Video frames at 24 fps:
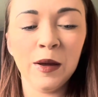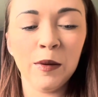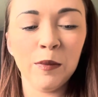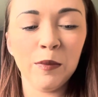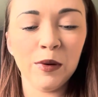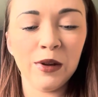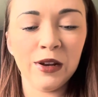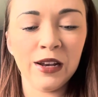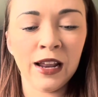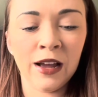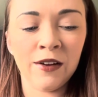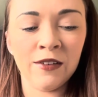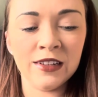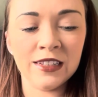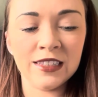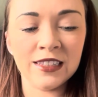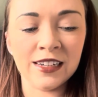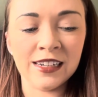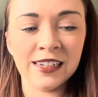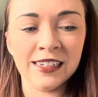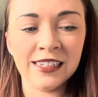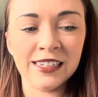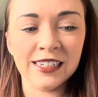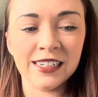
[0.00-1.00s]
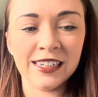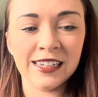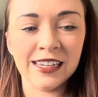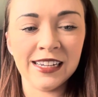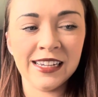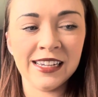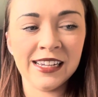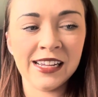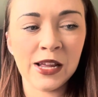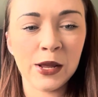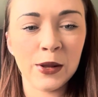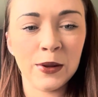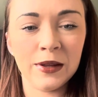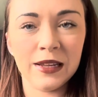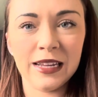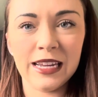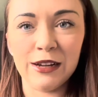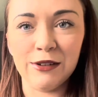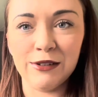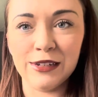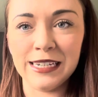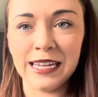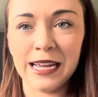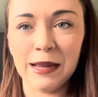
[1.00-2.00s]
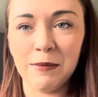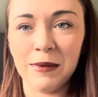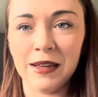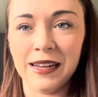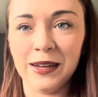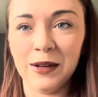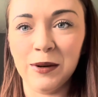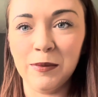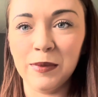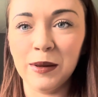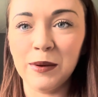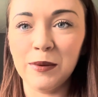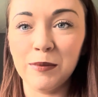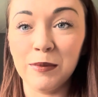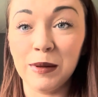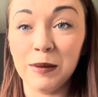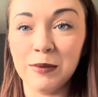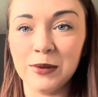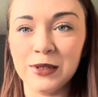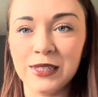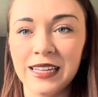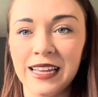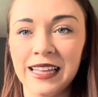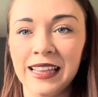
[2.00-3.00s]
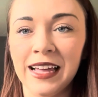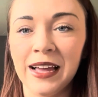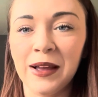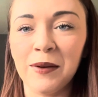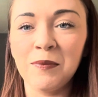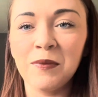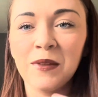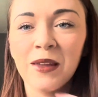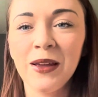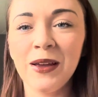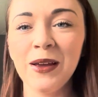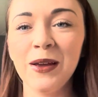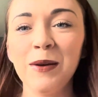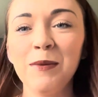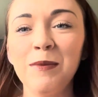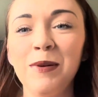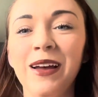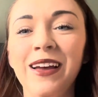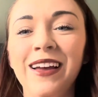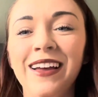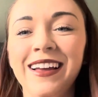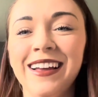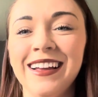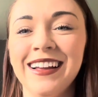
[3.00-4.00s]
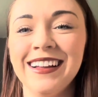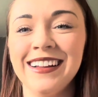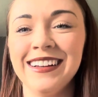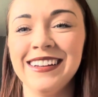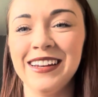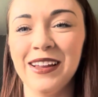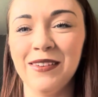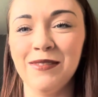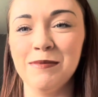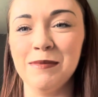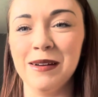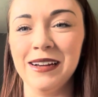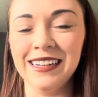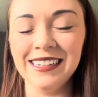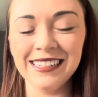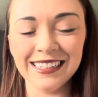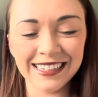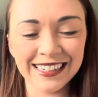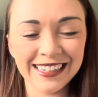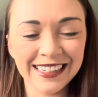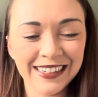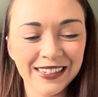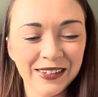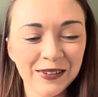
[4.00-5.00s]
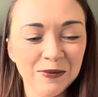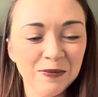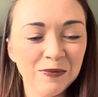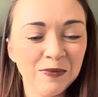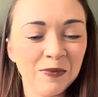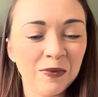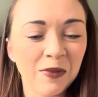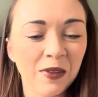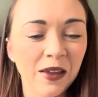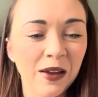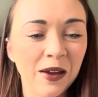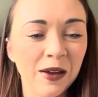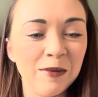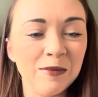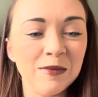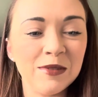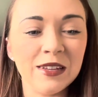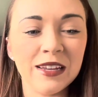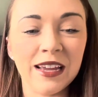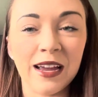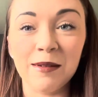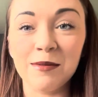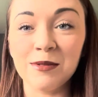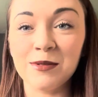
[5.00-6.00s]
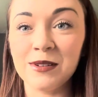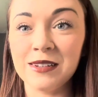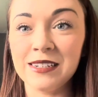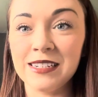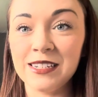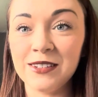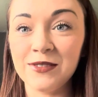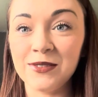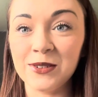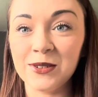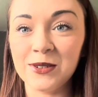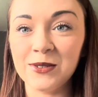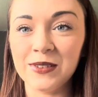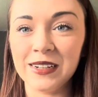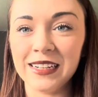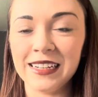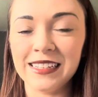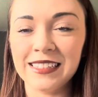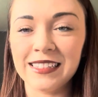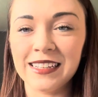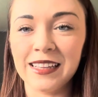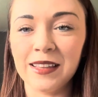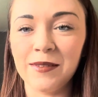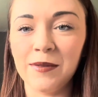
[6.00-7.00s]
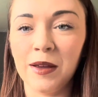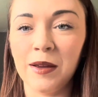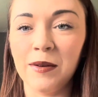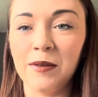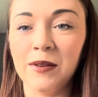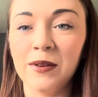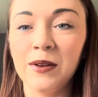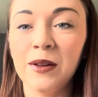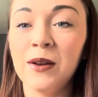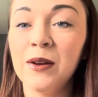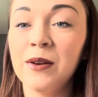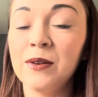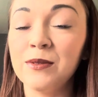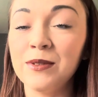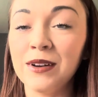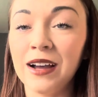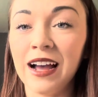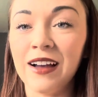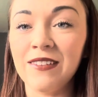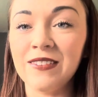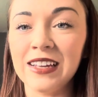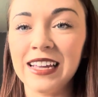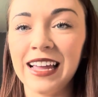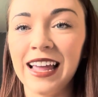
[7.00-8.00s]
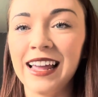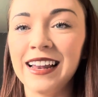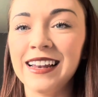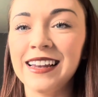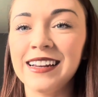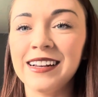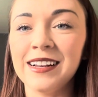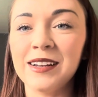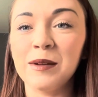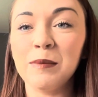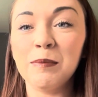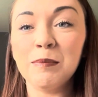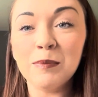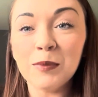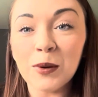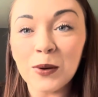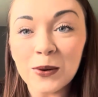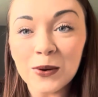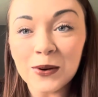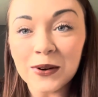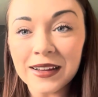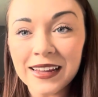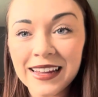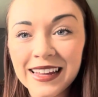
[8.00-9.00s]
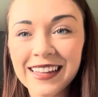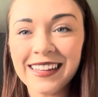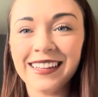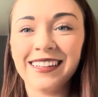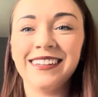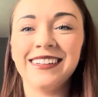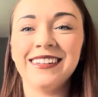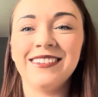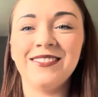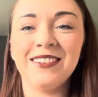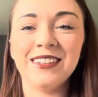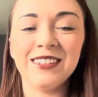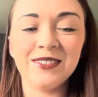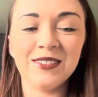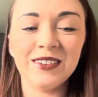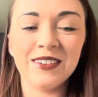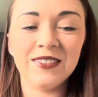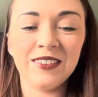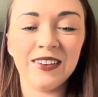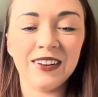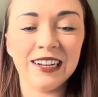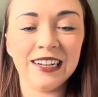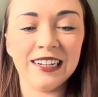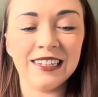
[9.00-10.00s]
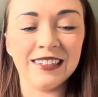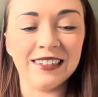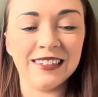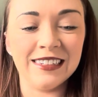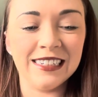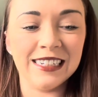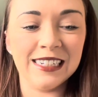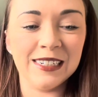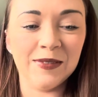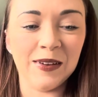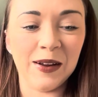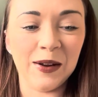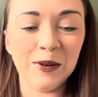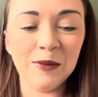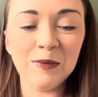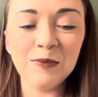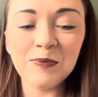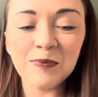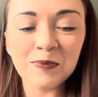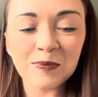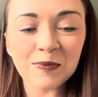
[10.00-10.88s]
But now it's starting to irritate me a little bit when people say that. Never mind. So yeah, I'm 24 weeks at the moment. We're having a little boy, which we're very excited about.